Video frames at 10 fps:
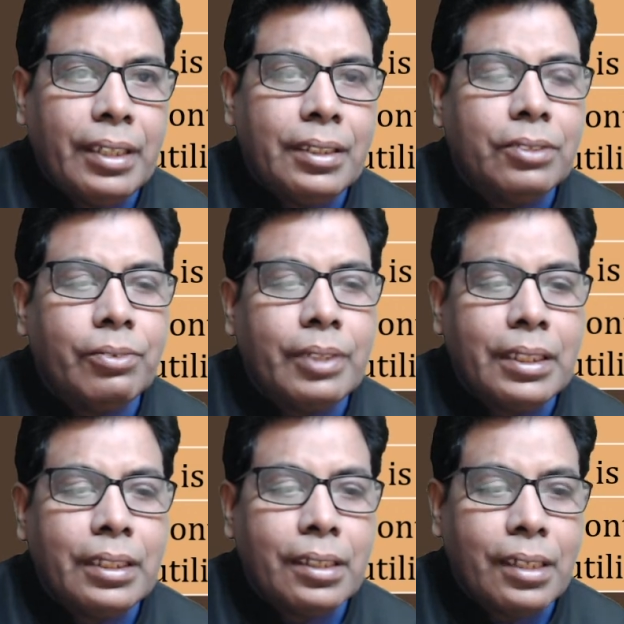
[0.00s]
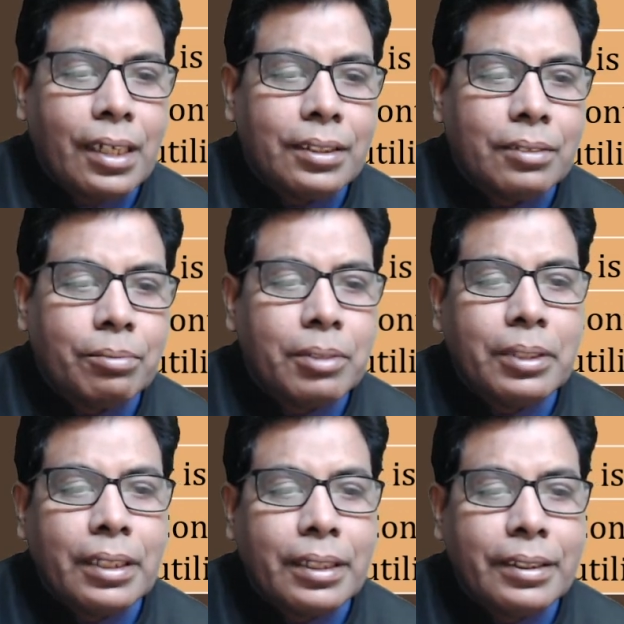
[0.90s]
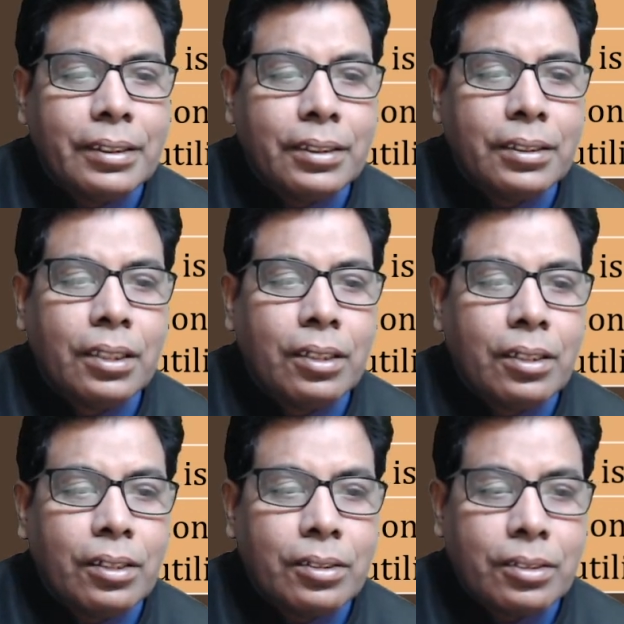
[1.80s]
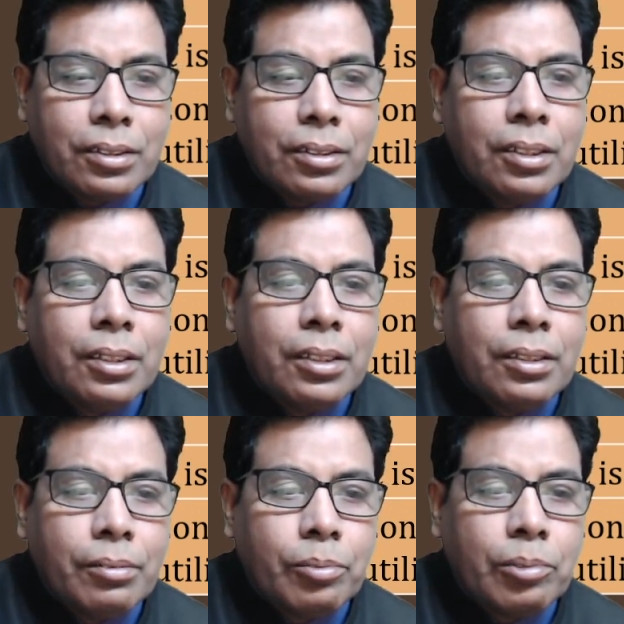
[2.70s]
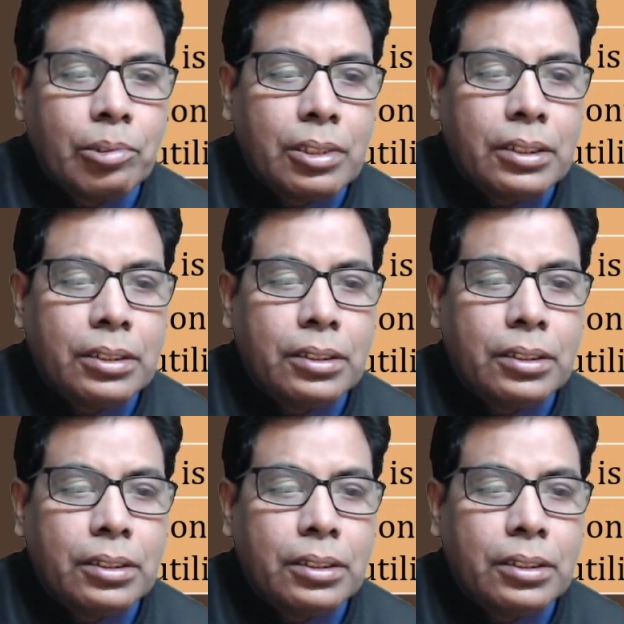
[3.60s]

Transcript: is very large, maybe 100 or more than